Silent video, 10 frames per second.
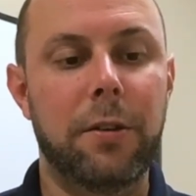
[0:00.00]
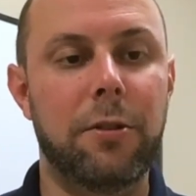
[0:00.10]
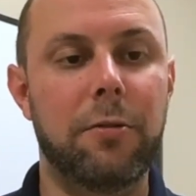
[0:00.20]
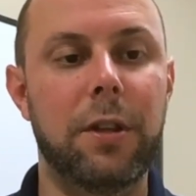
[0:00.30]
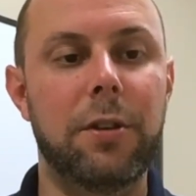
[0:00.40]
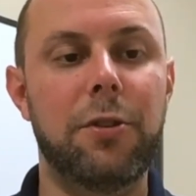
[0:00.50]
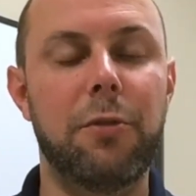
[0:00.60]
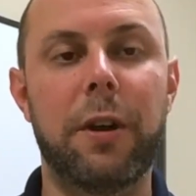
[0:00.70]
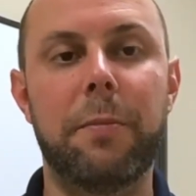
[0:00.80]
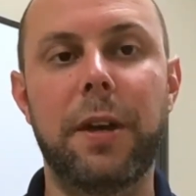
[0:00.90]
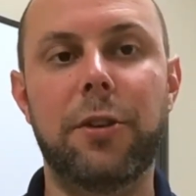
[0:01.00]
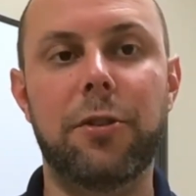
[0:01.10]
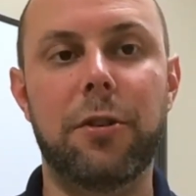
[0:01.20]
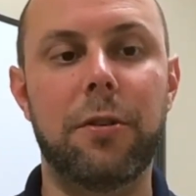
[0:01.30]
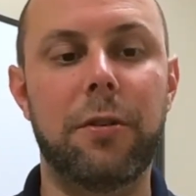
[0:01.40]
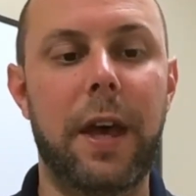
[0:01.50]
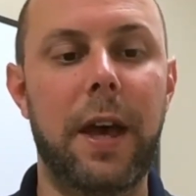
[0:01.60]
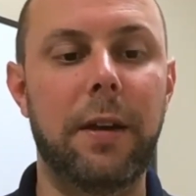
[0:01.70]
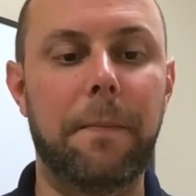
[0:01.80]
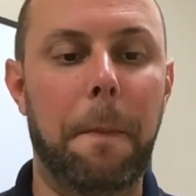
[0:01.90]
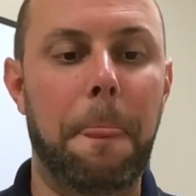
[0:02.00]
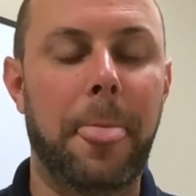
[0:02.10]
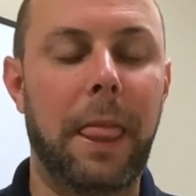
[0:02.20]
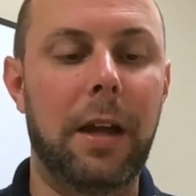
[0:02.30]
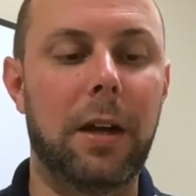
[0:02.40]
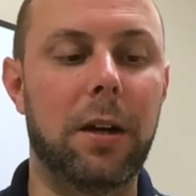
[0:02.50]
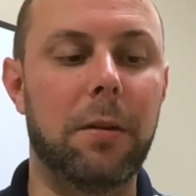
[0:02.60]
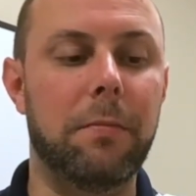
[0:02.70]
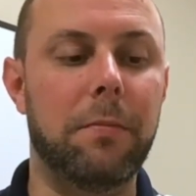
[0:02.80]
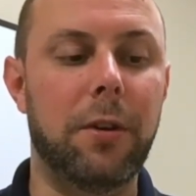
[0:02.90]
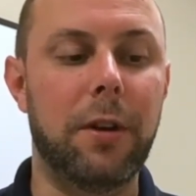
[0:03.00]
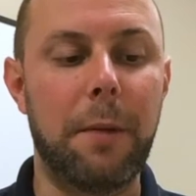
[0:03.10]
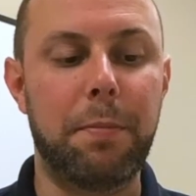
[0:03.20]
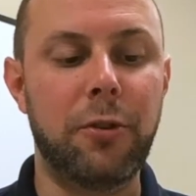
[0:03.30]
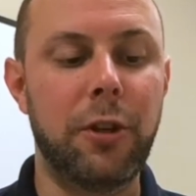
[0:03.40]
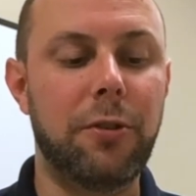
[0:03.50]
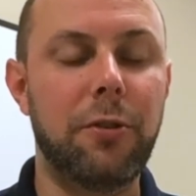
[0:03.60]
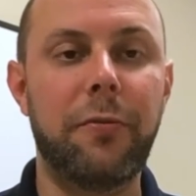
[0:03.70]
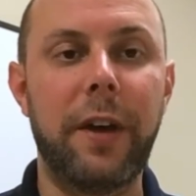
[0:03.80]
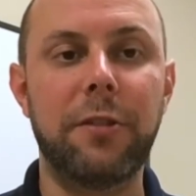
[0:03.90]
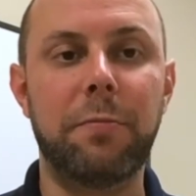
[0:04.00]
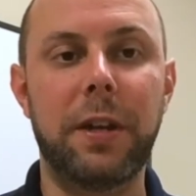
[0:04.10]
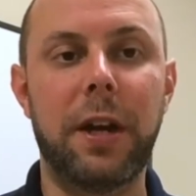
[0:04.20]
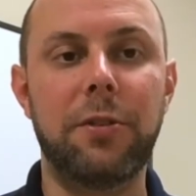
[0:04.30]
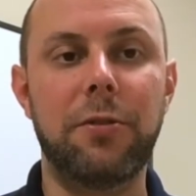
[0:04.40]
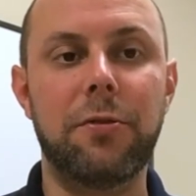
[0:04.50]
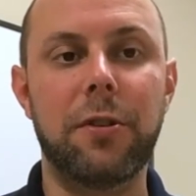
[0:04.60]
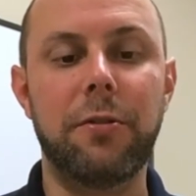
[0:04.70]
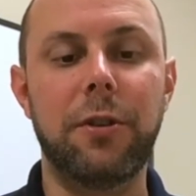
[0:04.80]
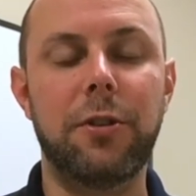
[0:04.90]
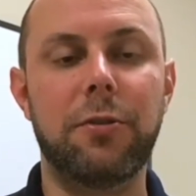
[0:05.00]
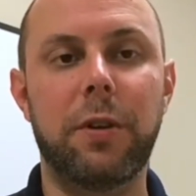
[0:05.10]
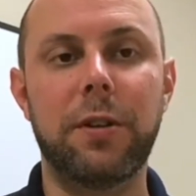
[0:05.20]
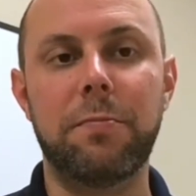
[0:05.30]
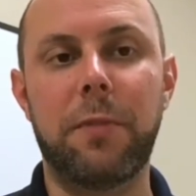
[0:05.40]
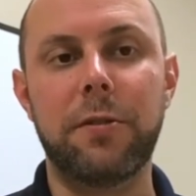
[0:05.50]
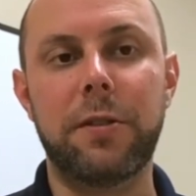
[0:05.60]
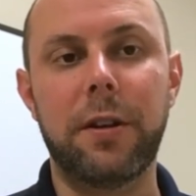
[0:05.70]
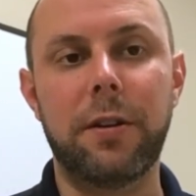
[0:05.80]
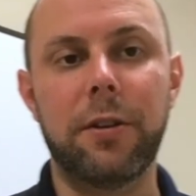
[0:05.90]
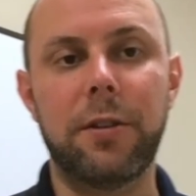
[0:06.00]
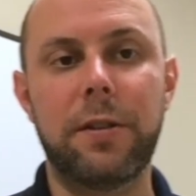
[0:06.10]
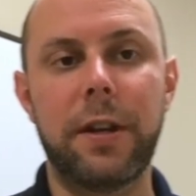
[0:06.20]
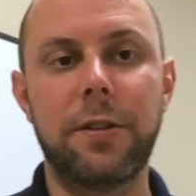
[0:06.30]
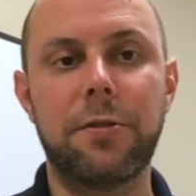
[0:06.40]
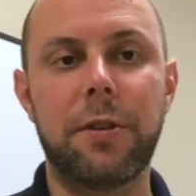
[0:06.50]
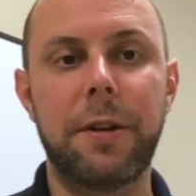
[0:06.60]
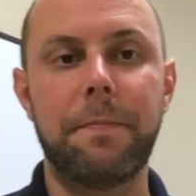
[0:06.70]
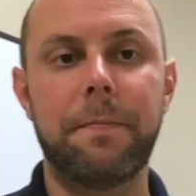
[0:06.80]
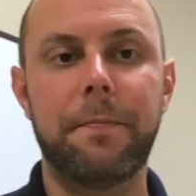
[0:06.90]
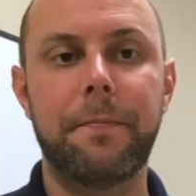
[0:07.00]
So with this, you want to make sure that you're not pushing too fast but not too slow. You just want a small, good steady stream.